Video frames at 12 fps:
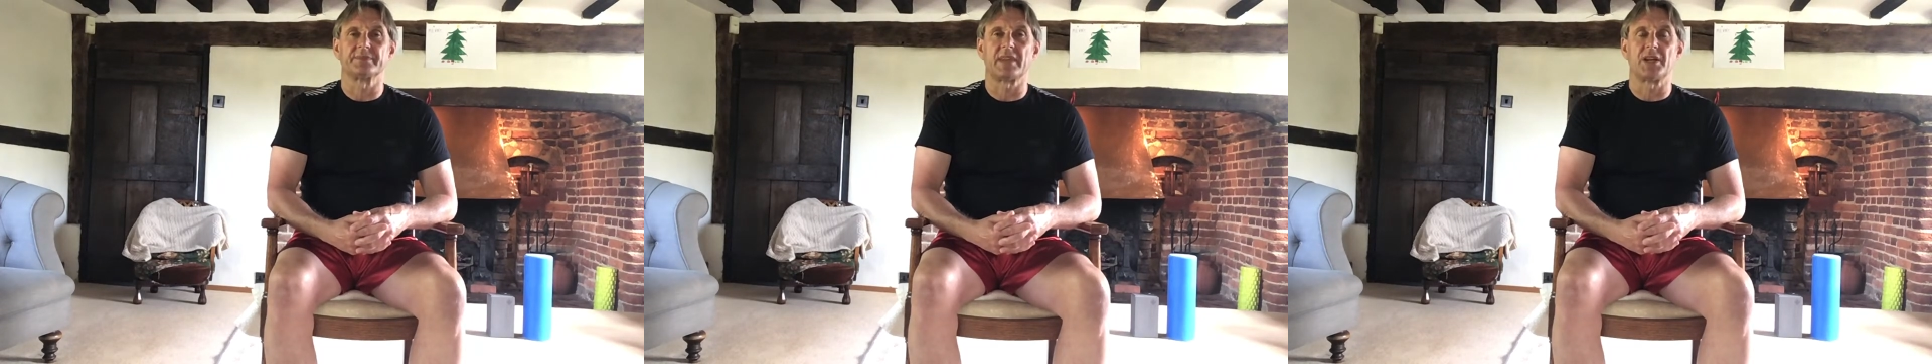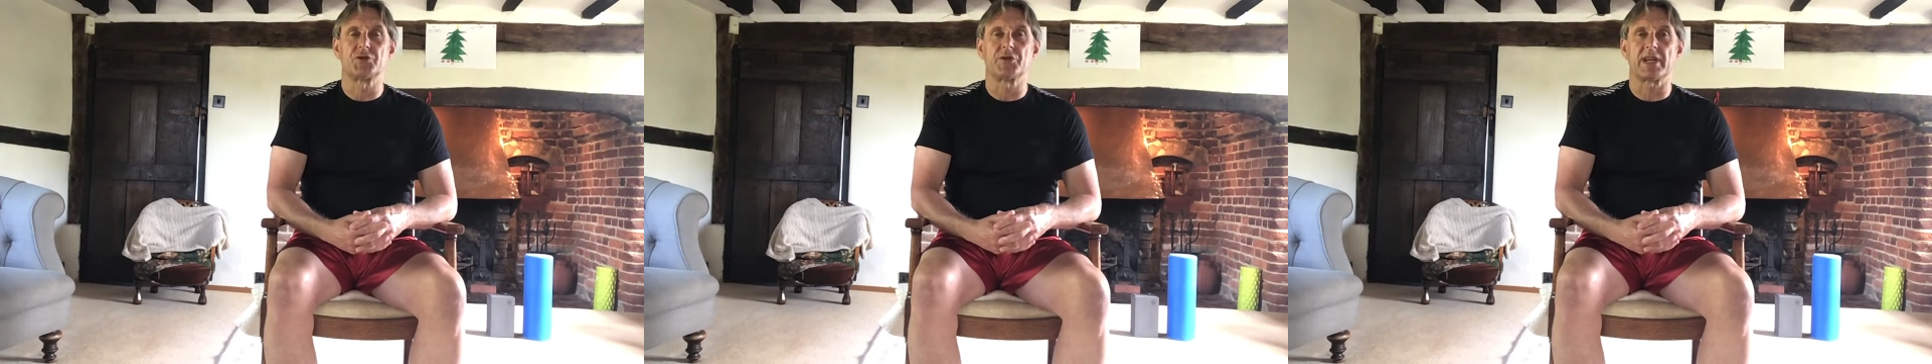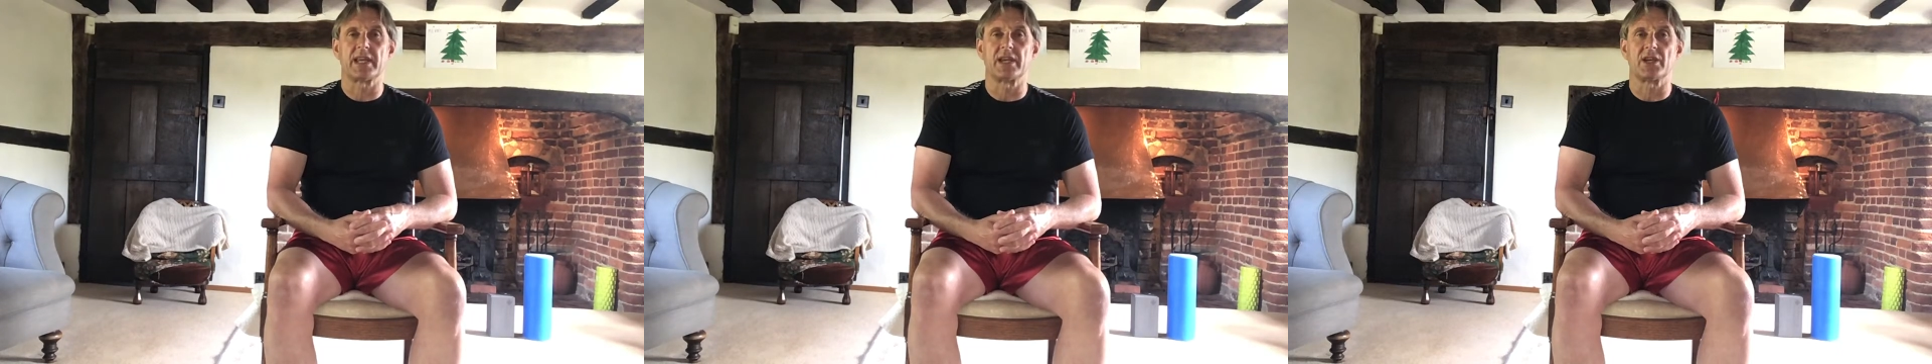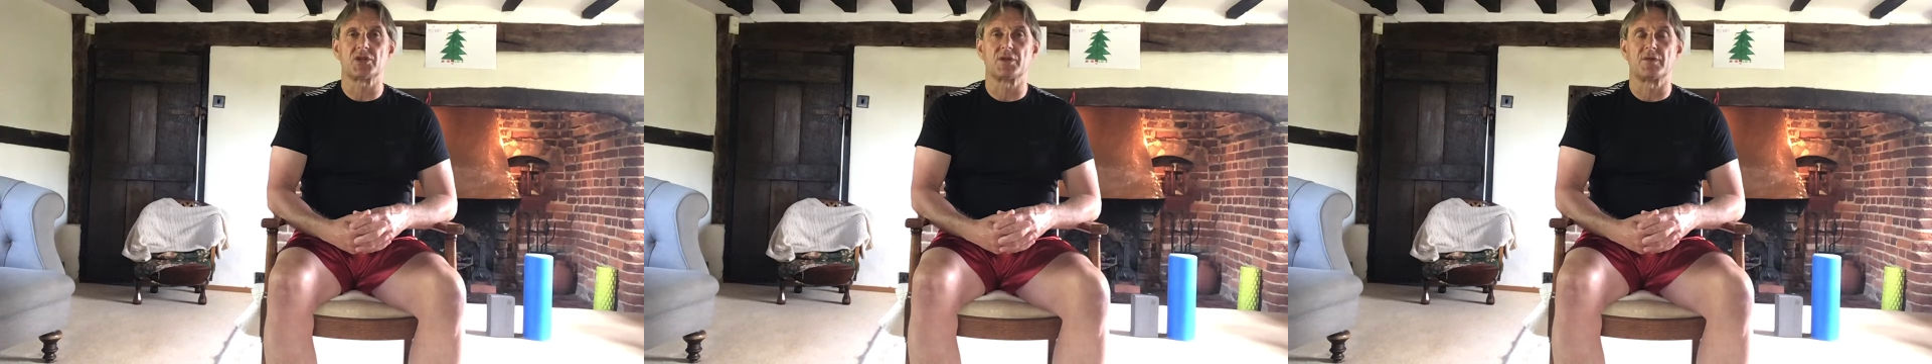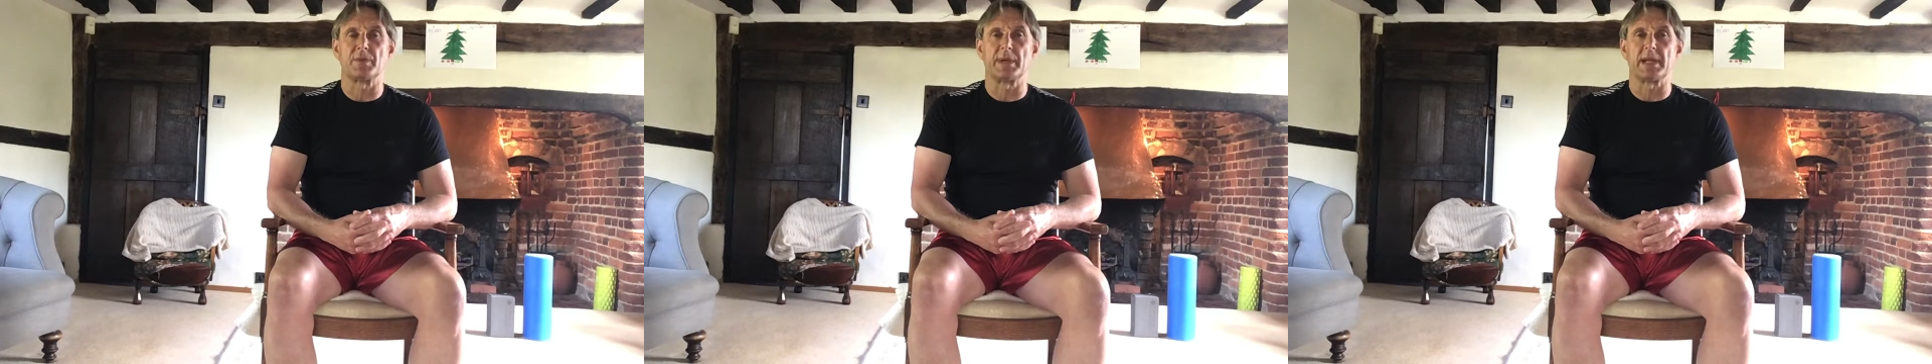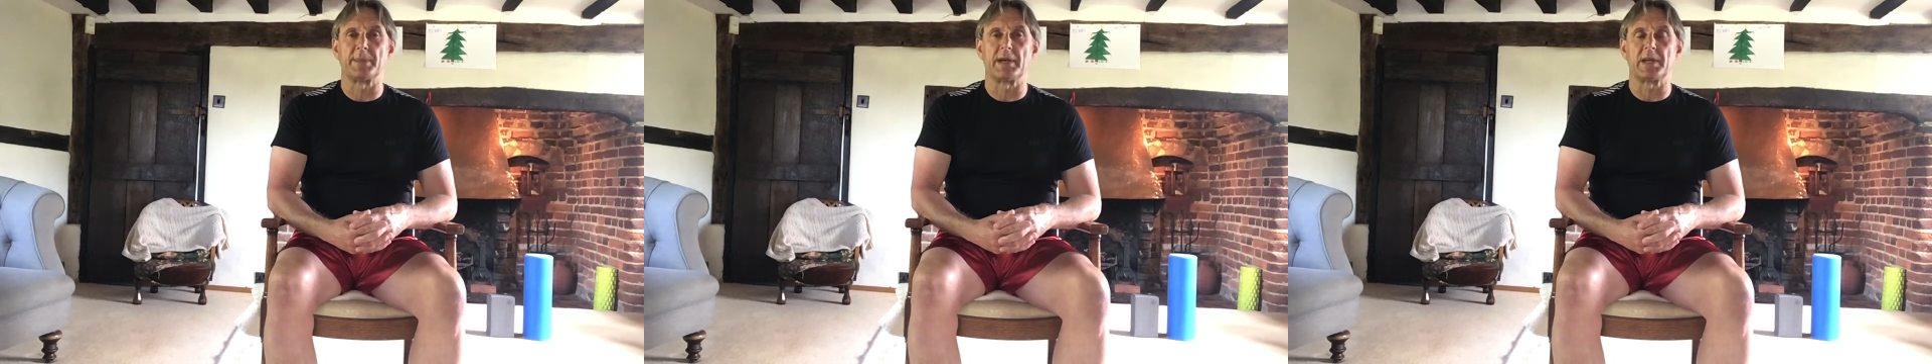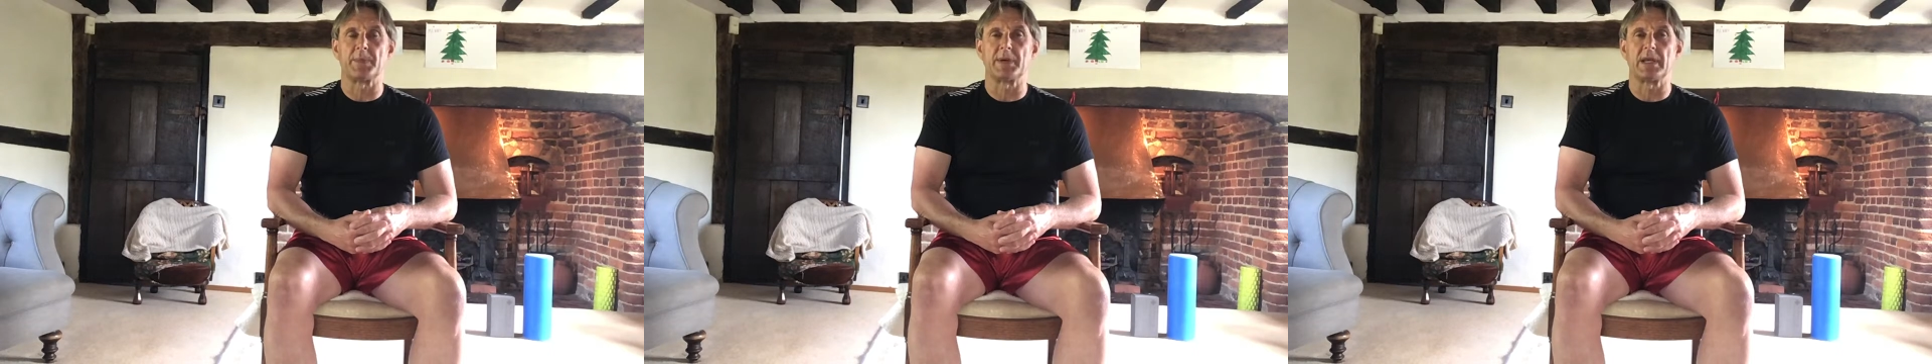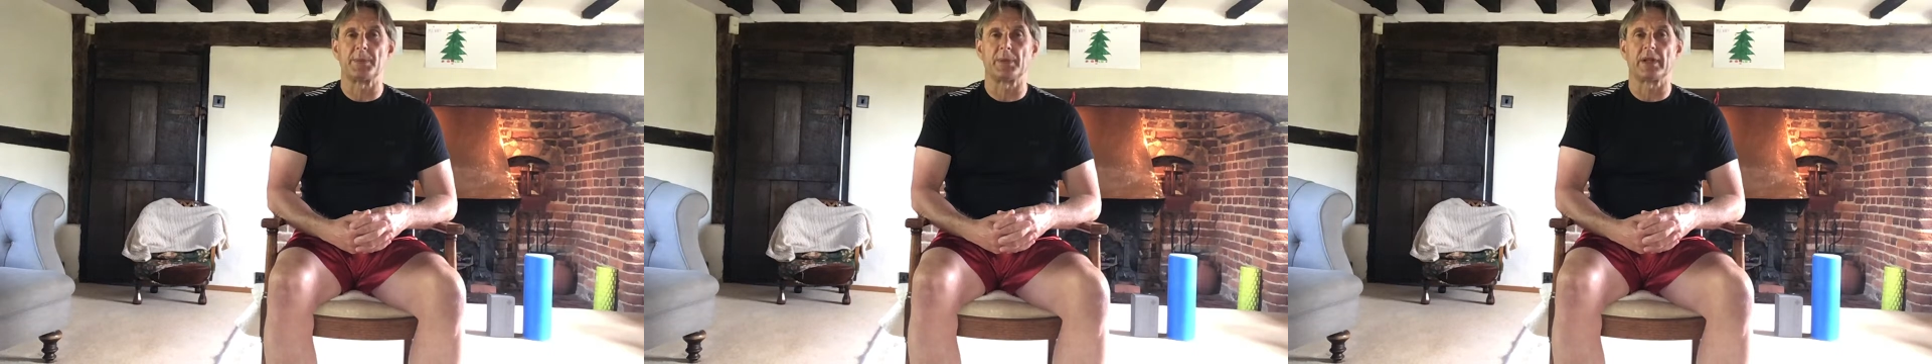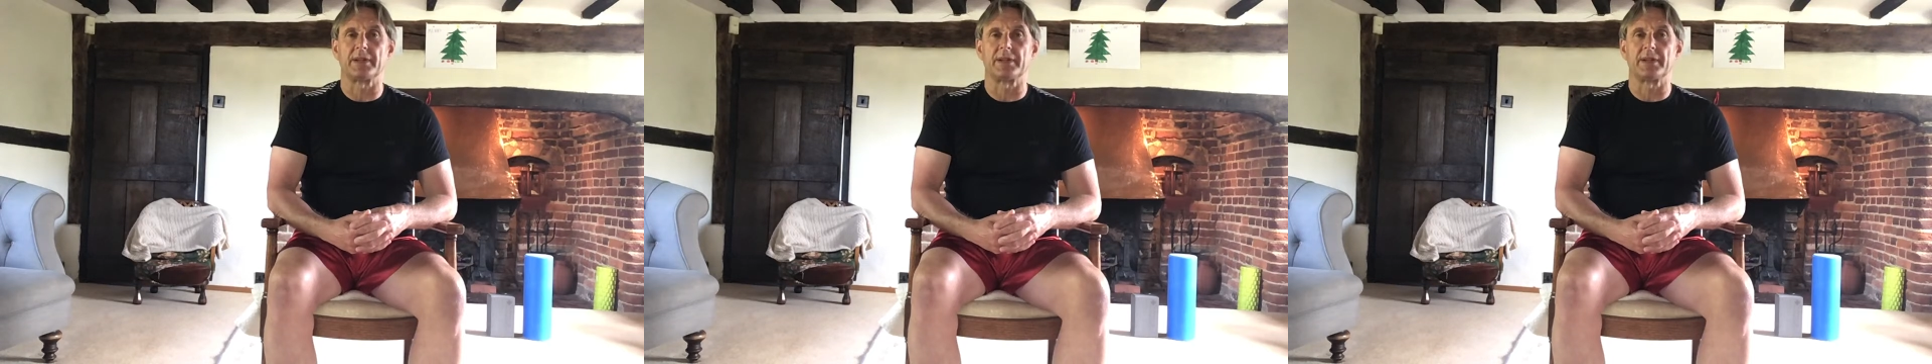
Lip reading: and tricky issue for many people,